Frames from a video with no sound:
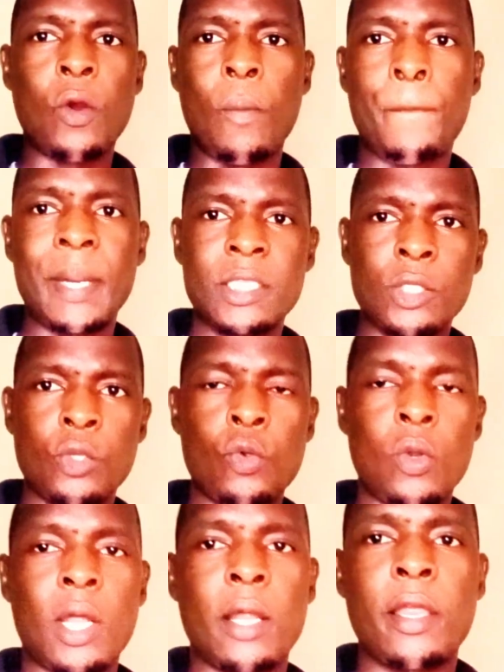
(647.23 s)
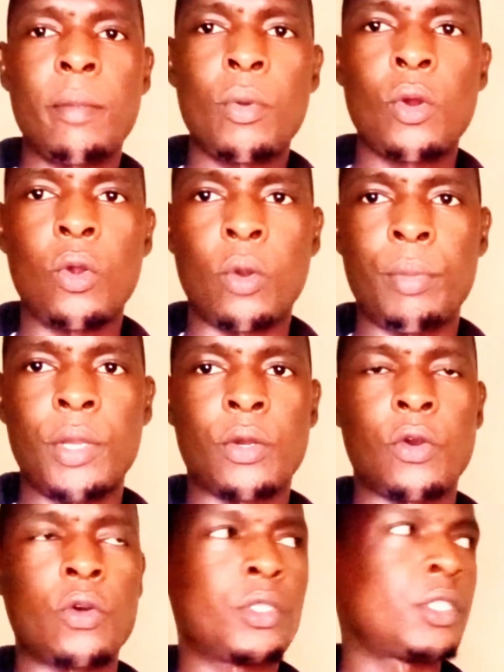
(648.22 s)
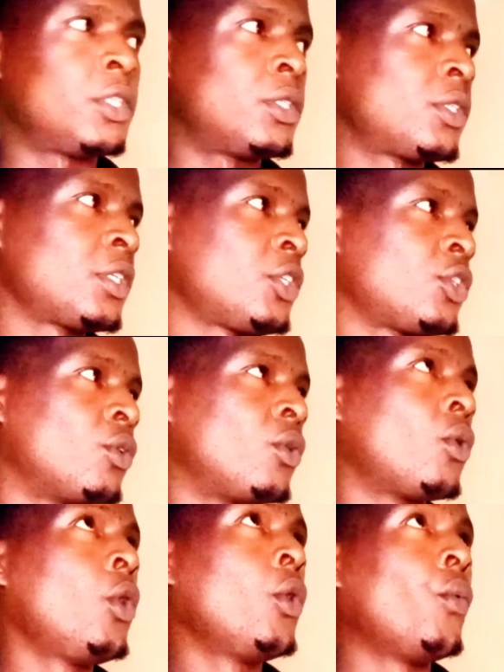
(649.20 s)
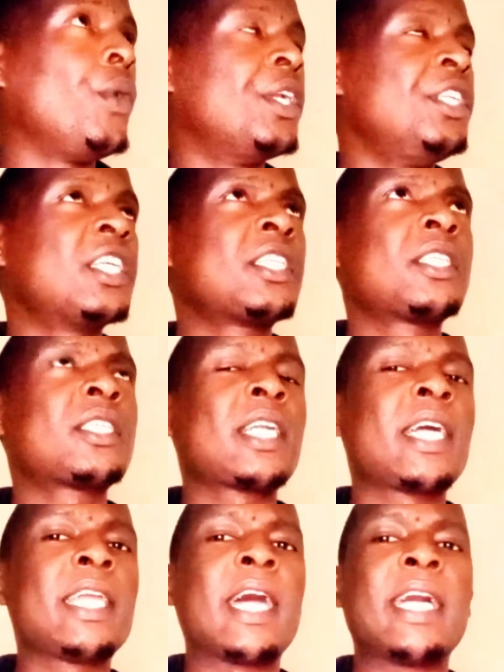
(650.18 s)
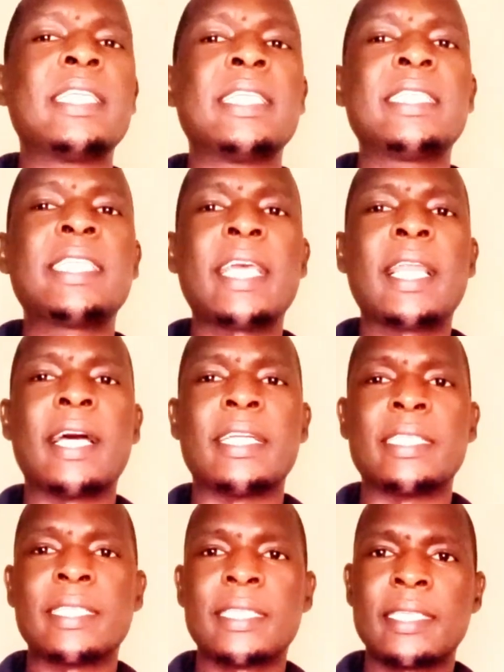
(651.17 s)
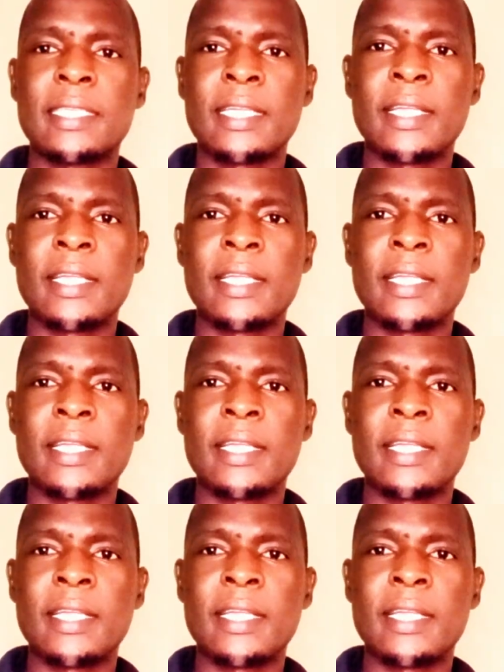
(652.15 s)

corpuscular hemoglobin concentration will just try and tell us